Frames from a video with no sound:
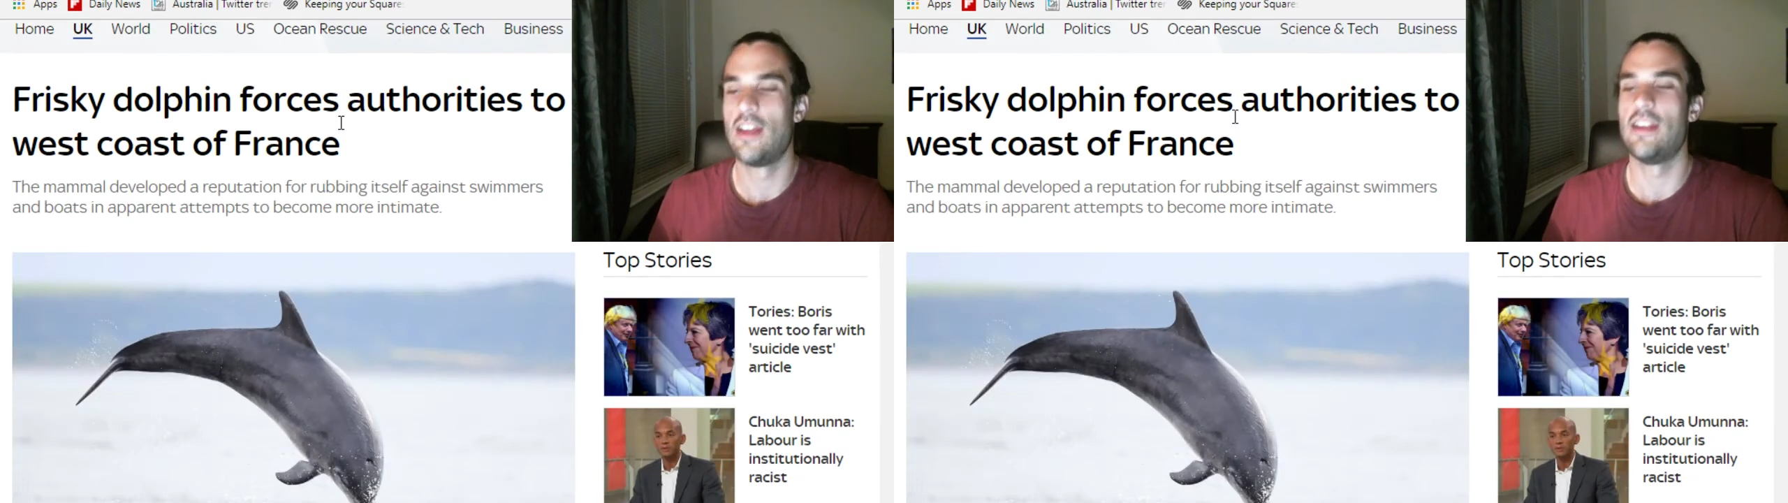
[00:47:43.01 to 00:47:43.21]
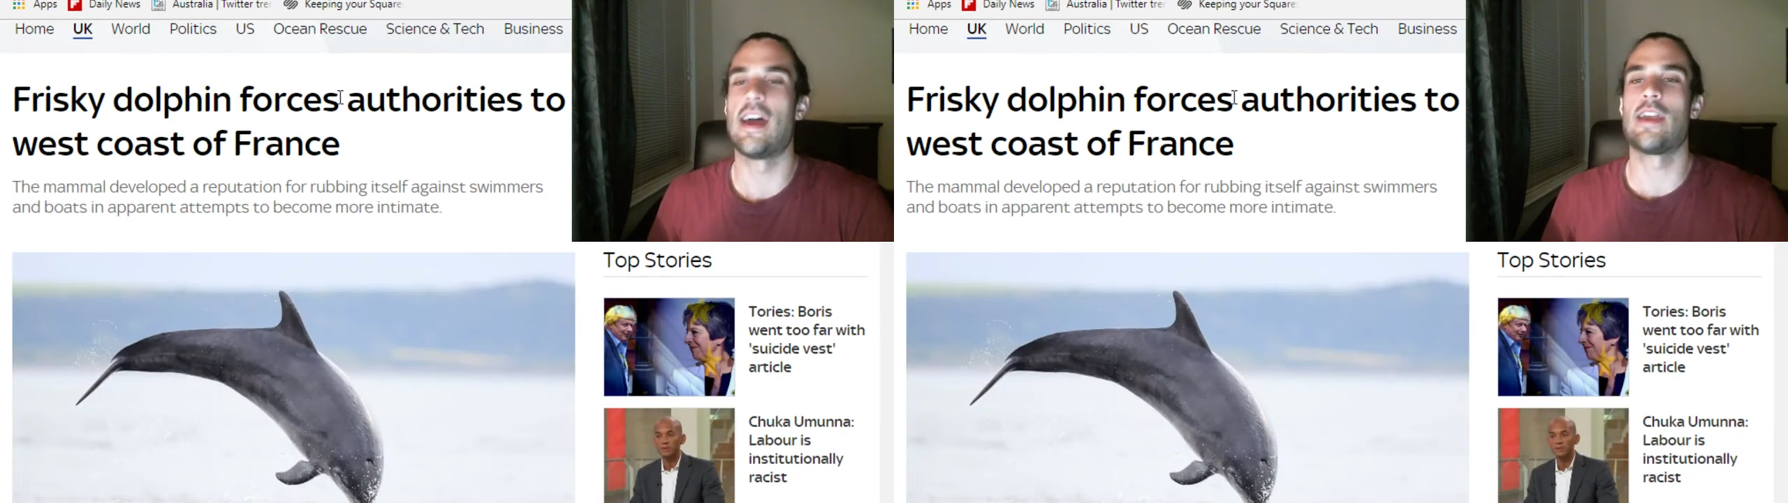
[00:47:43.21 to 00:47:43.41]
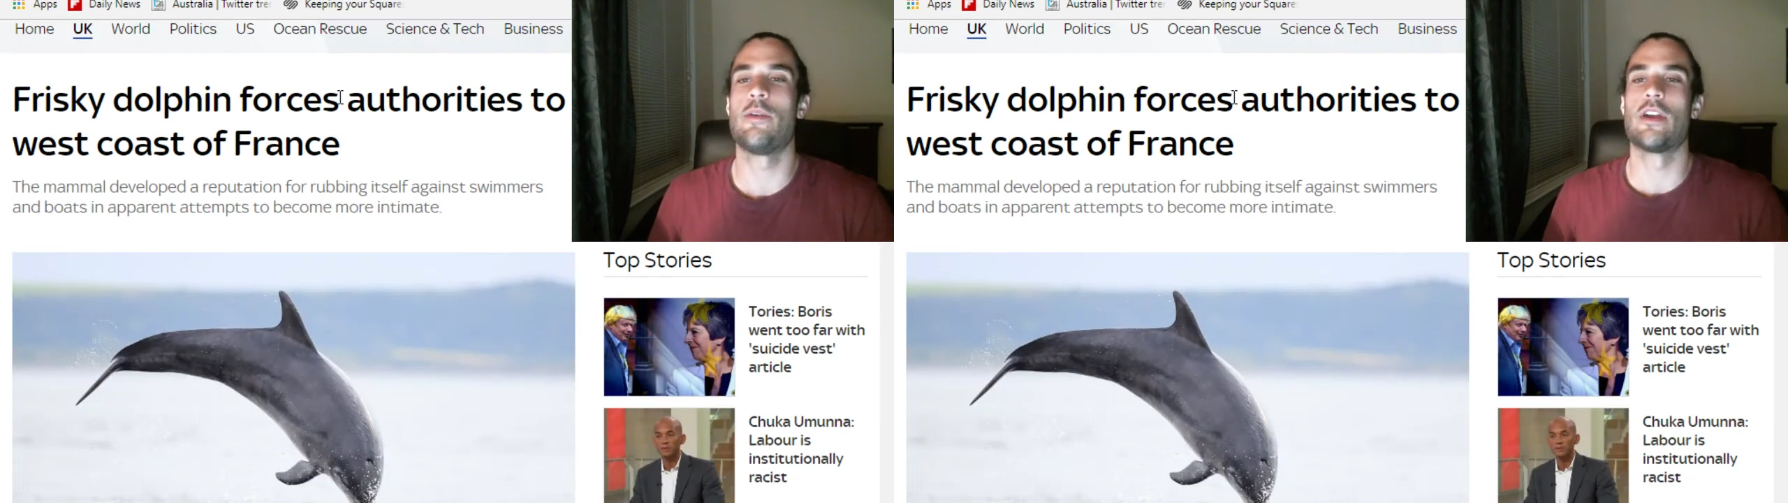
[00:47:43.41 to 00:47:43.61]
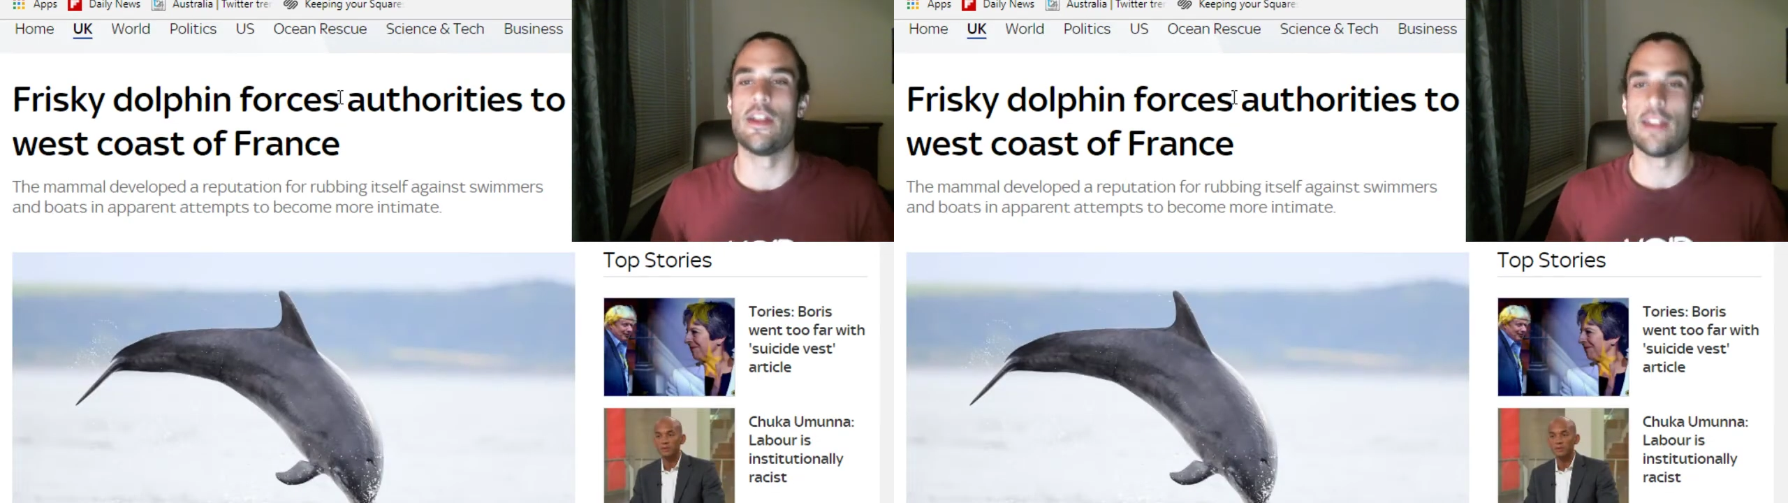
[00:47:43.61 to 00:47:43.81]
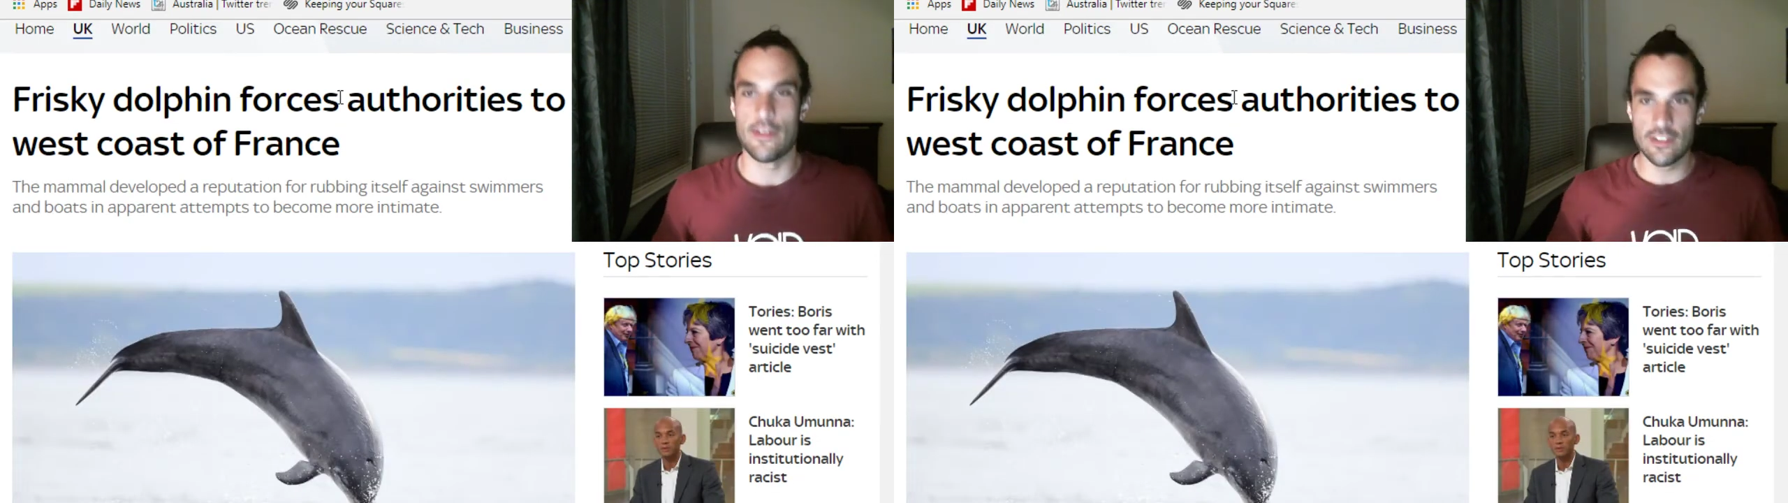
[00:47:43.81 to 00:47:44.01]
Now here we
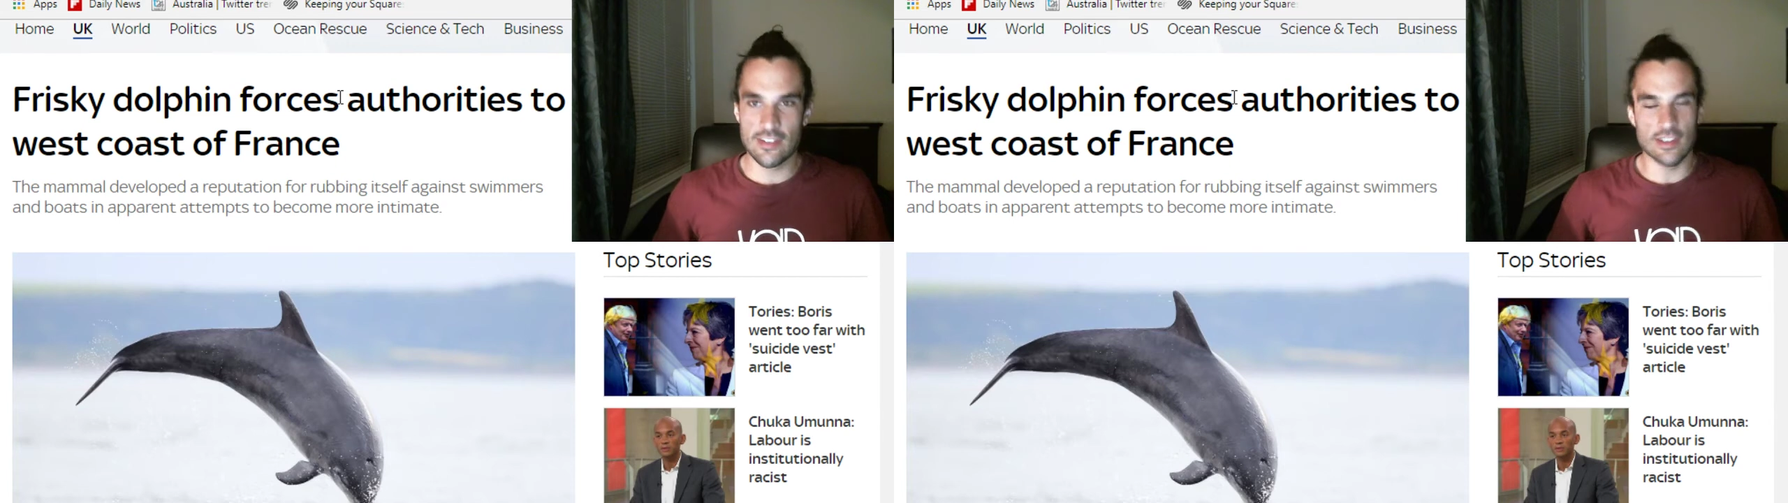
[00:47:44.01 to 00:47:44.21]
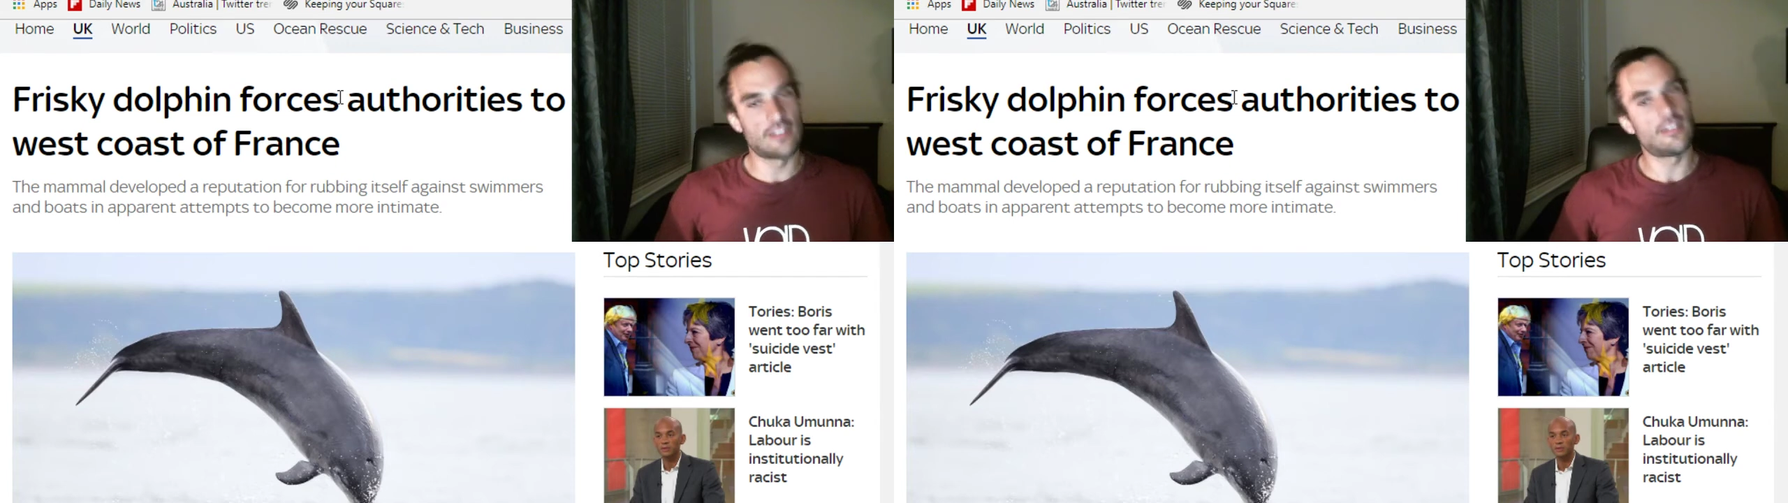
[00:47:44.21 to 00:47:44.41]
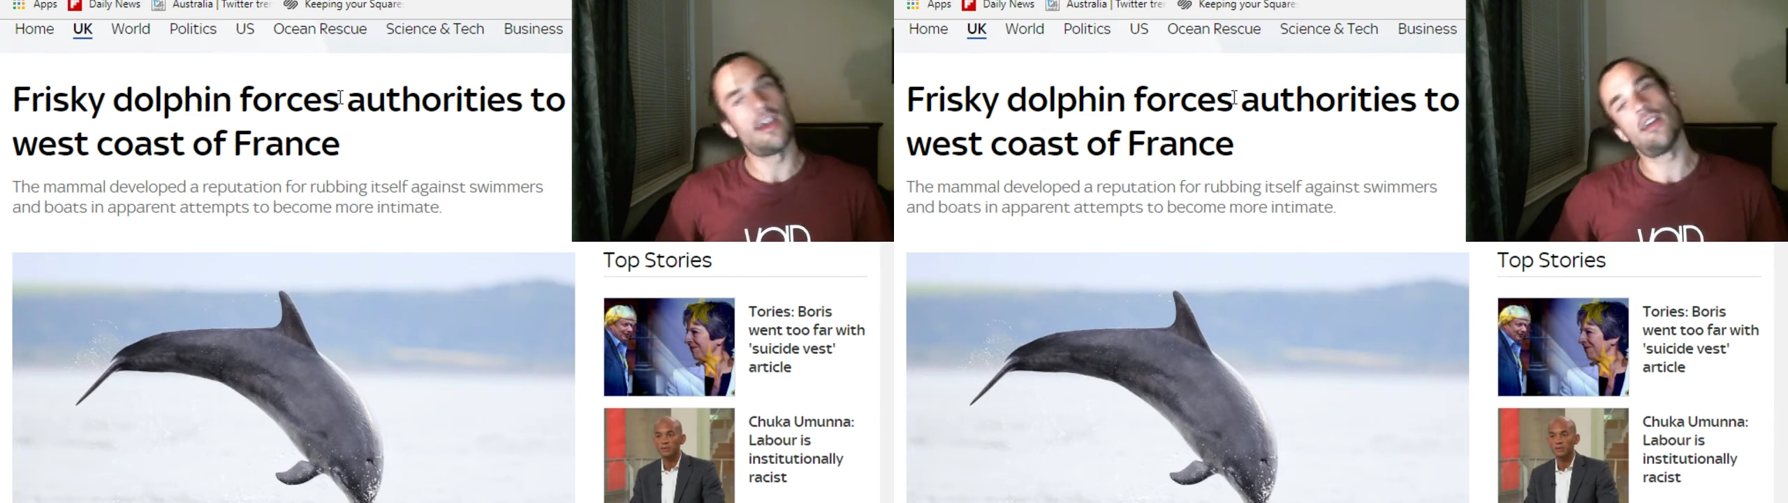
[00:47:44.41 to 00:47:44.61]
go. Now this is